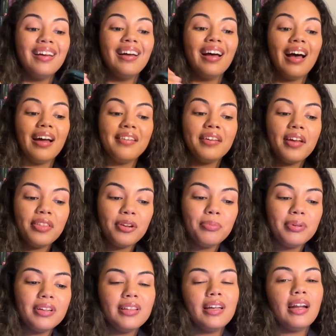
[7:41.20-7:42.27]
Another
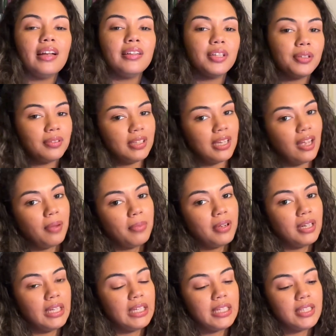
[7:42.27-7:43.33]
book that I don't think I'm going
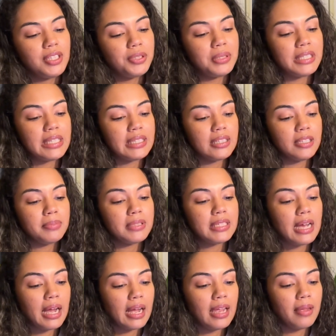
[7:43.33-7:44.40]
to get to is Sleep
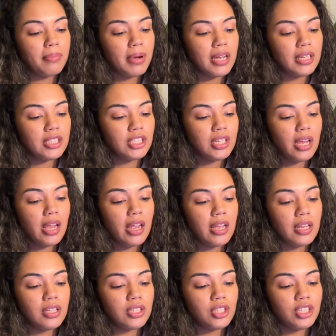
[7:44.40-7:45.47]
Tight by
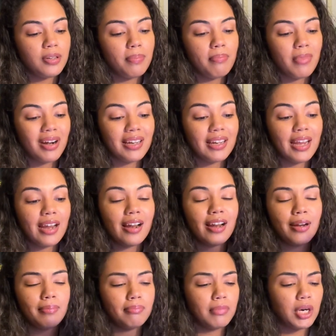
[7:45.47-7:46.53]
J.H.
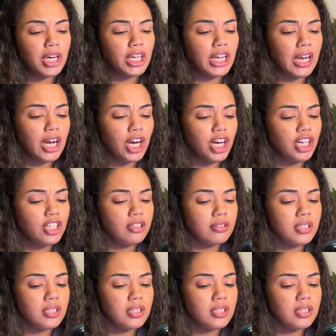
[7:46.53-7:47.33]
Markert.